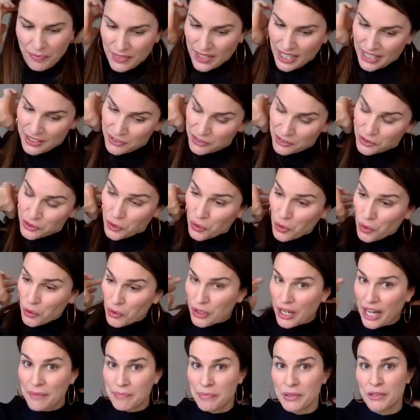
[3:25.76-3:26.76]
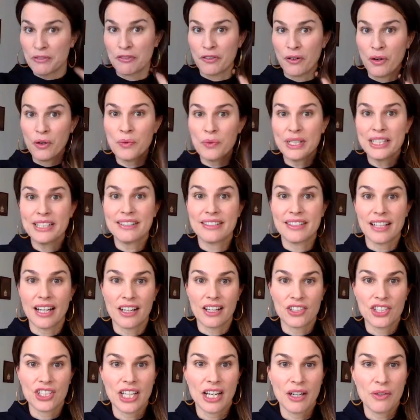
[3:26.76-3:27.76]
So before we
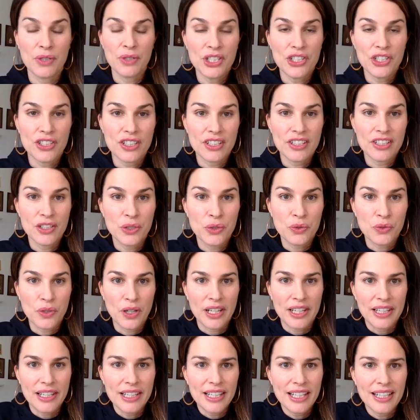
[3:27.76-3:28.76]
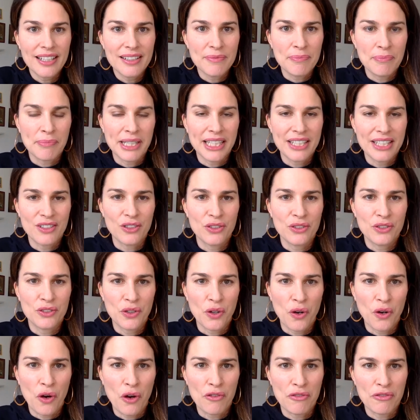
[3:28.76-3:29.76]
start, shall we just do a little minute
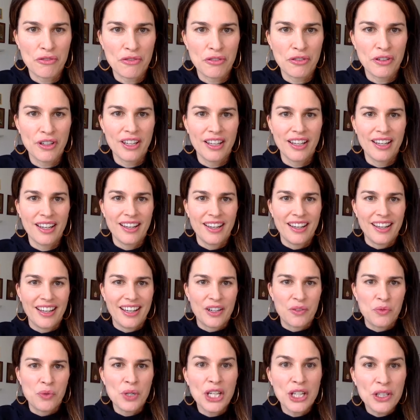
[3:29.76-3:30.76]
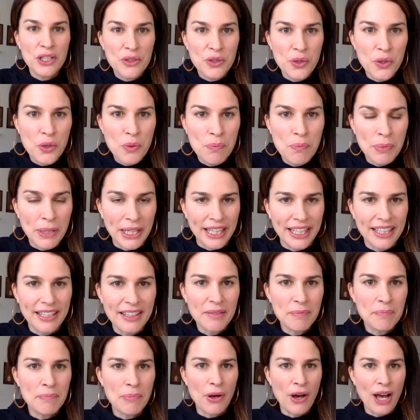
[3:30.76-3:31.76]
of
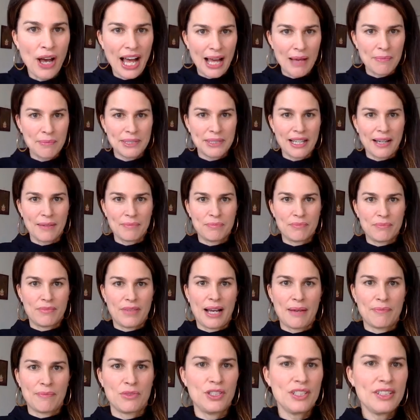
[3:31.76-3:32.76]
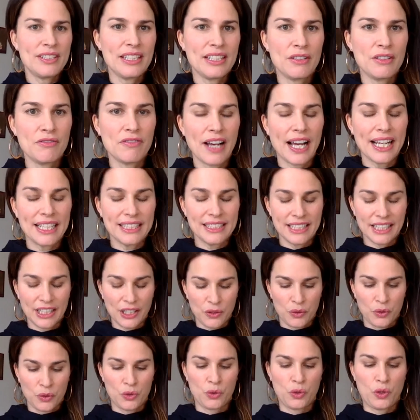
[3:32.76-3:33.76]
regrouping? Perhaps I'm, I'm just inviting
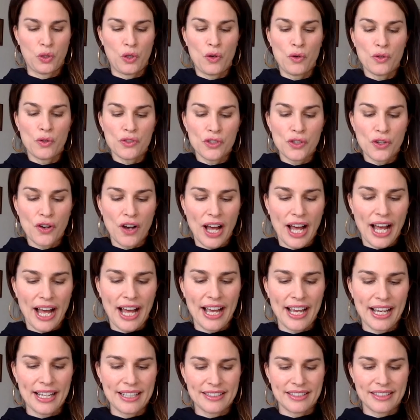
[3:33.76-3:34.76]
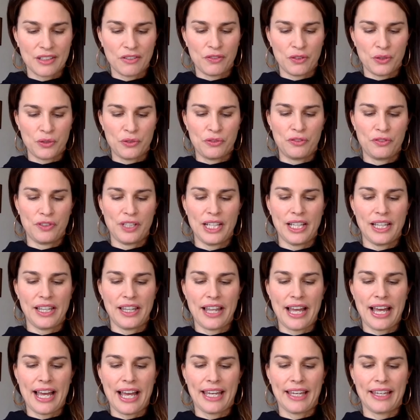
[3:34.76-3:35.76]
you to close your eyes if you feel
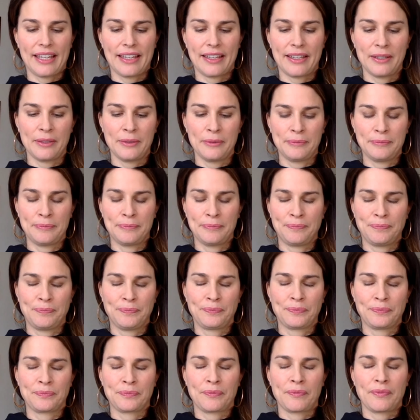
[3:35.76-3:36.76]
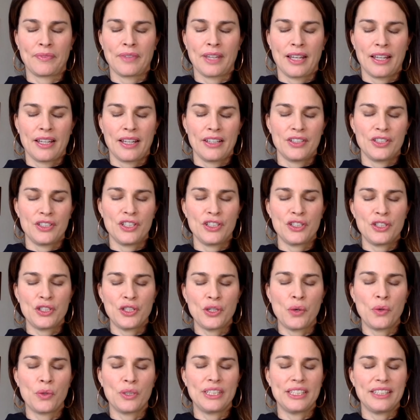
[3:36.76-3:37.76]
like. Just
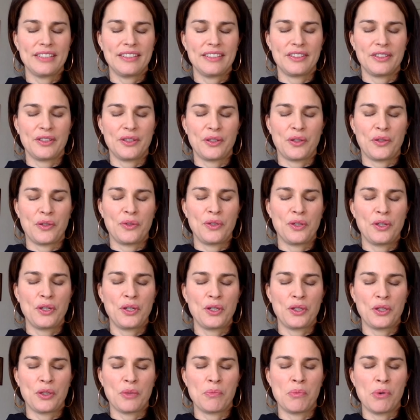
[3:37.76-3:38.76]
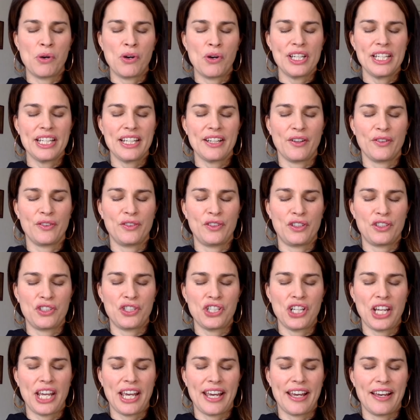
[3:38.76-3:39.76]
notice your, your body on the
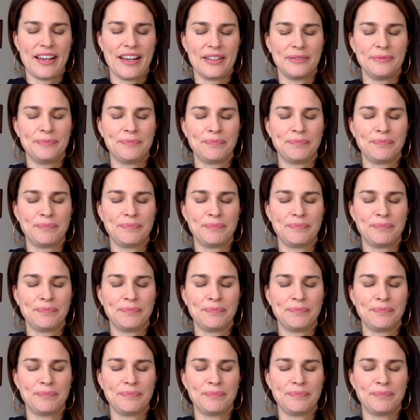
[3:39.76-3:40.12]
chair.